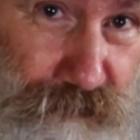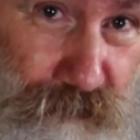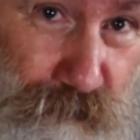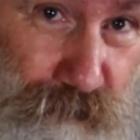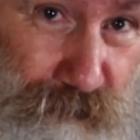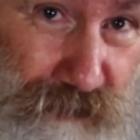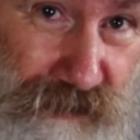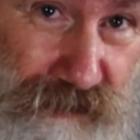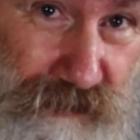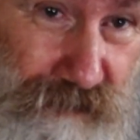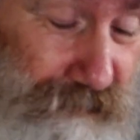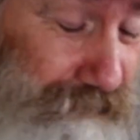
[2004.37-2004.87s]

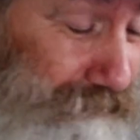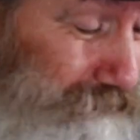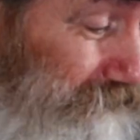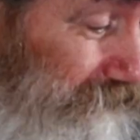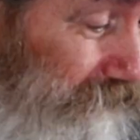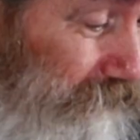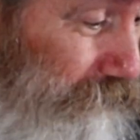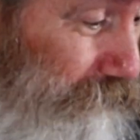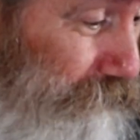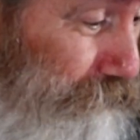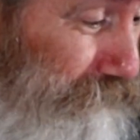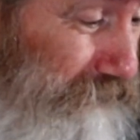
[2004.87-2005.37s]
my
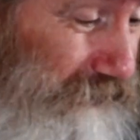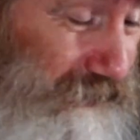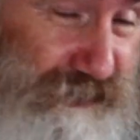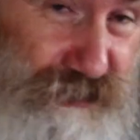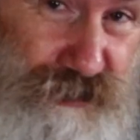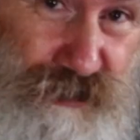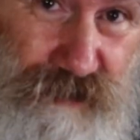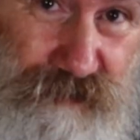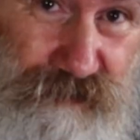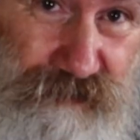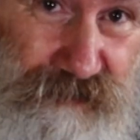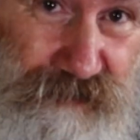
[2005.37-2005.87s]
own
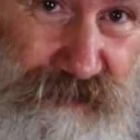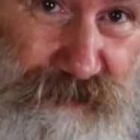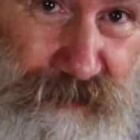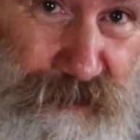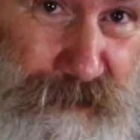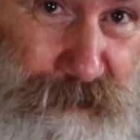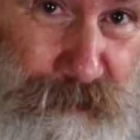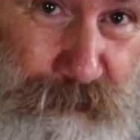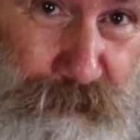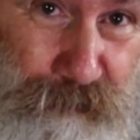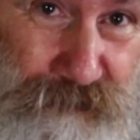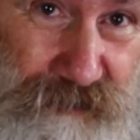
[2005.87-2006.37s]
pleasure,
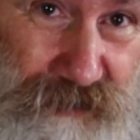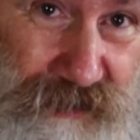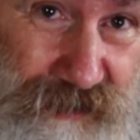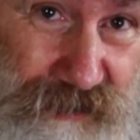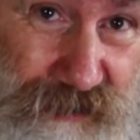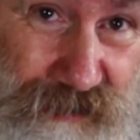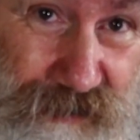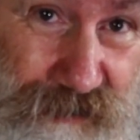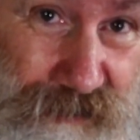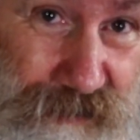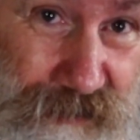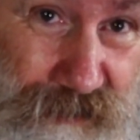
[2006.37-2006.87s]

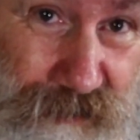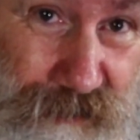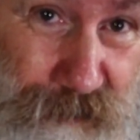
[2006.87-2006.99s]
and